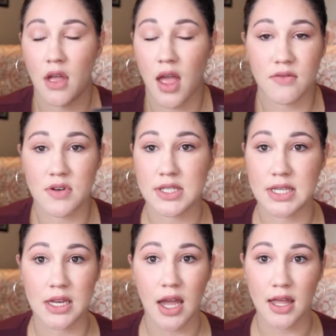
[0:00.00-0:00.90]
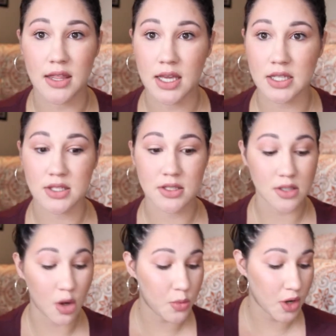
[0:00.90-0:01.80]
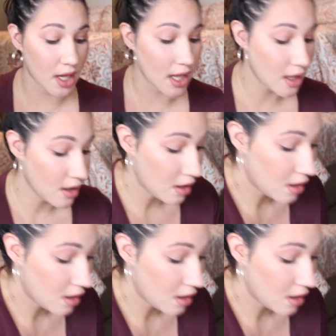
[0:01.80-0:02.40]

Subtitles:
ever seen. I think it's so pretty.